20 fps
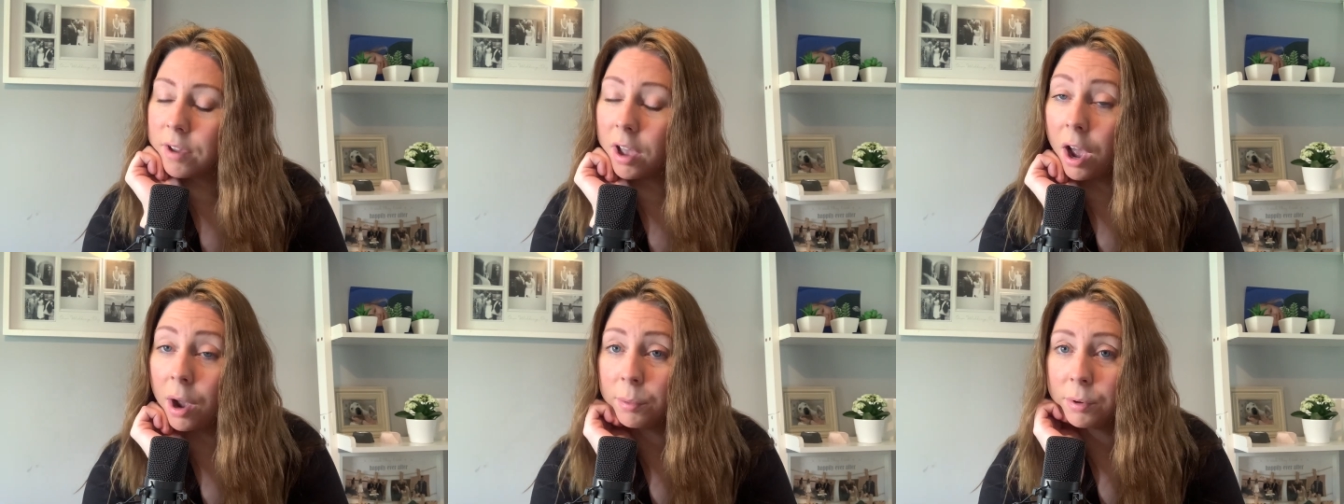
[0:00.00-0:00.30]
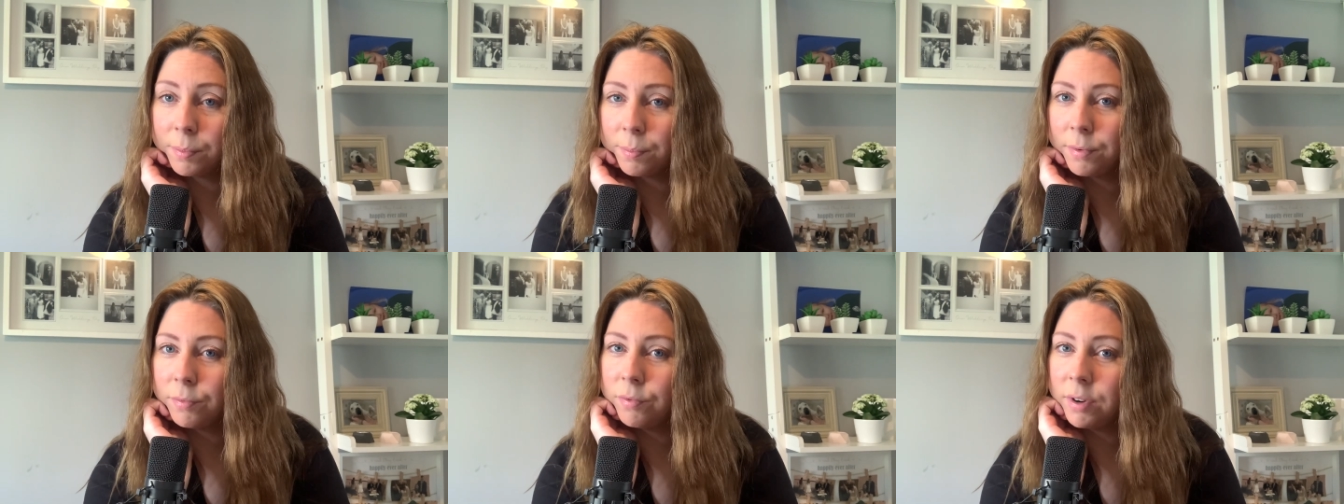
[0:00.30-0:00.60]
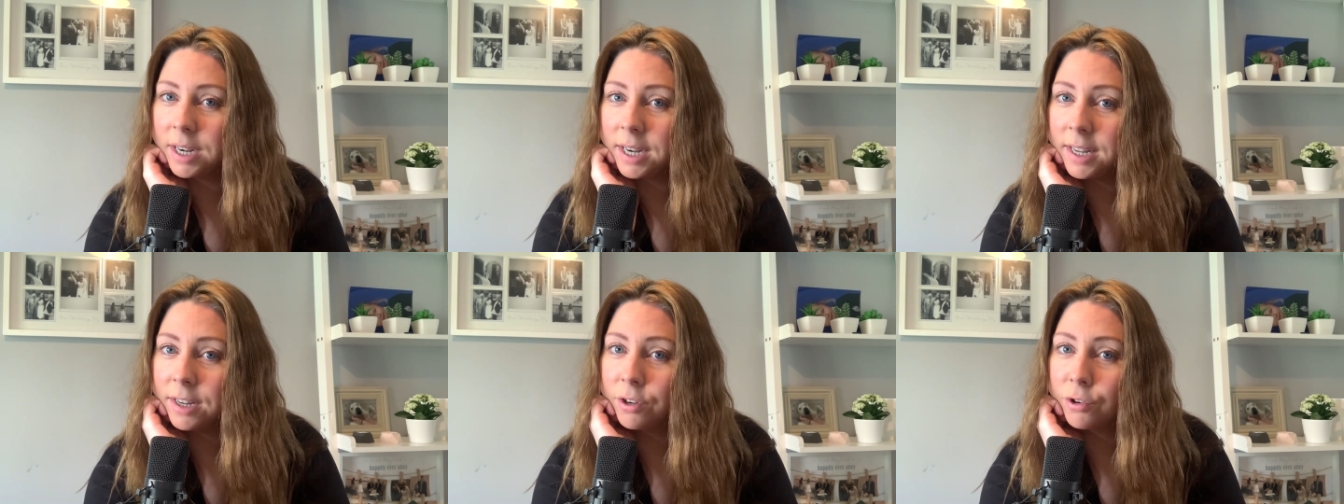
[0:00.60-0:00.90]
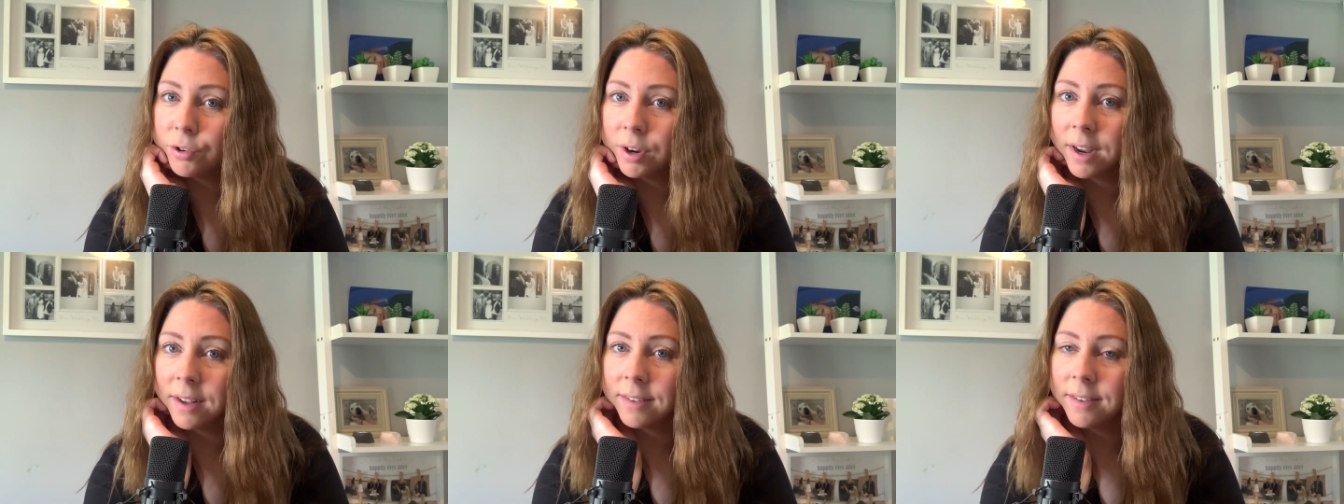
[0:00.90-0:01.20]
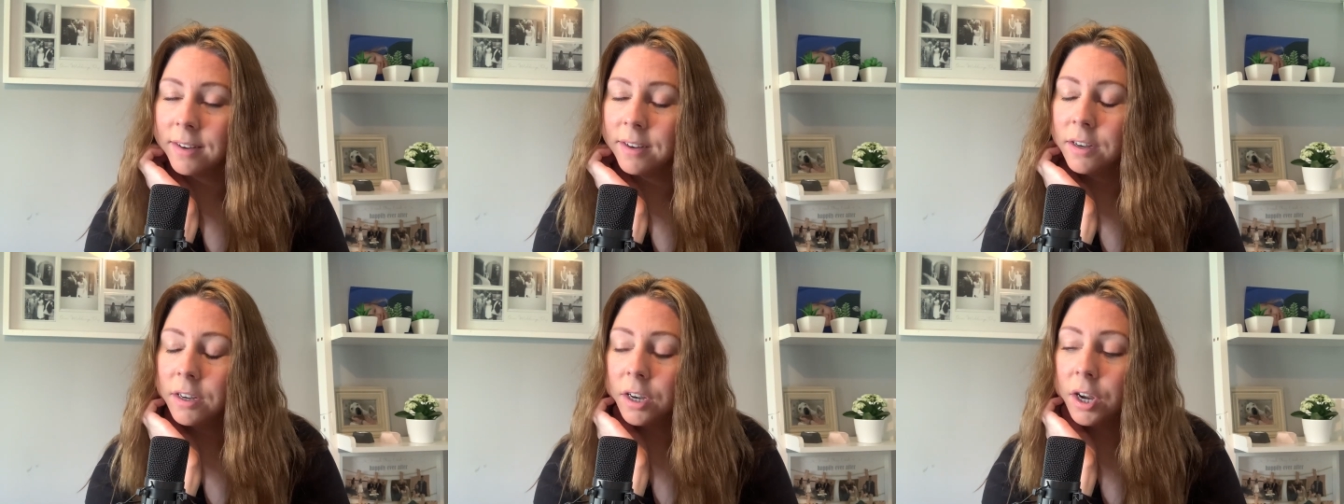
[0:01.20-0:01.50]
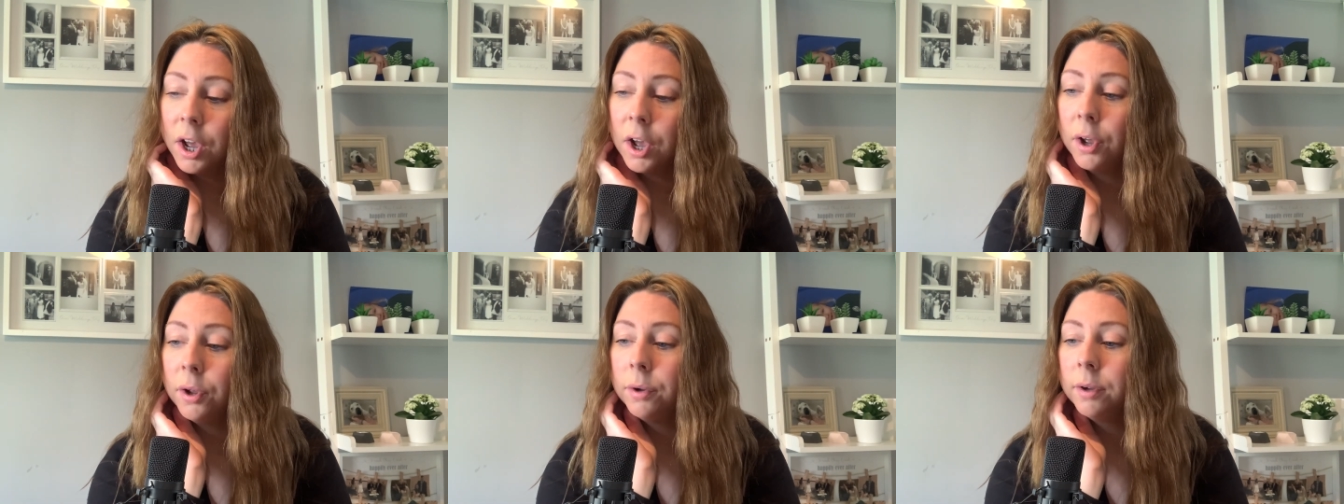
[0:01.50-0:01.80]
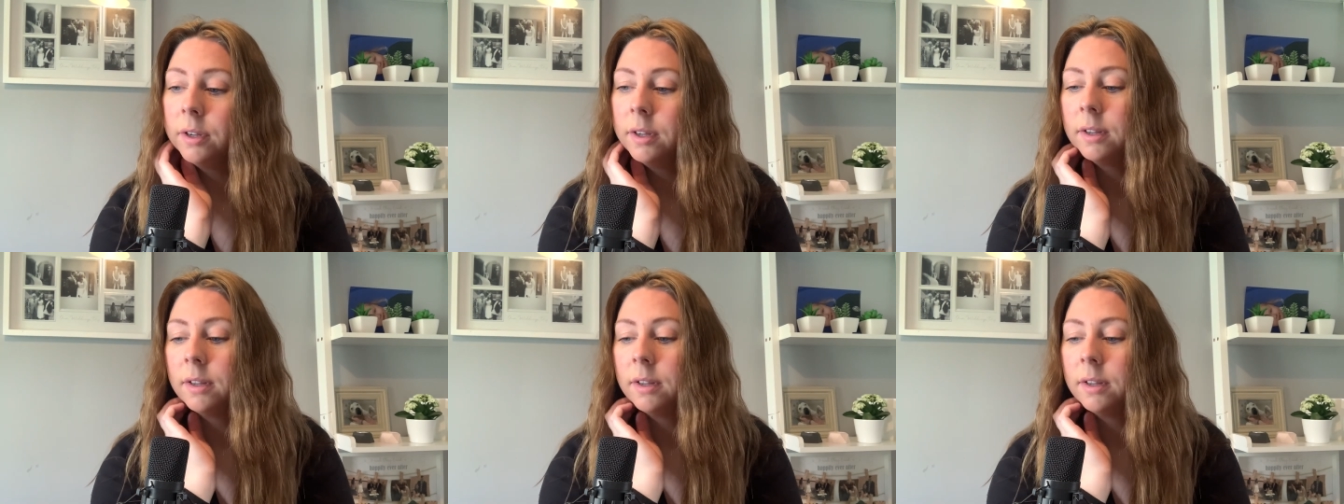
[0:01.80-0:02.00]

I would be really interested to know.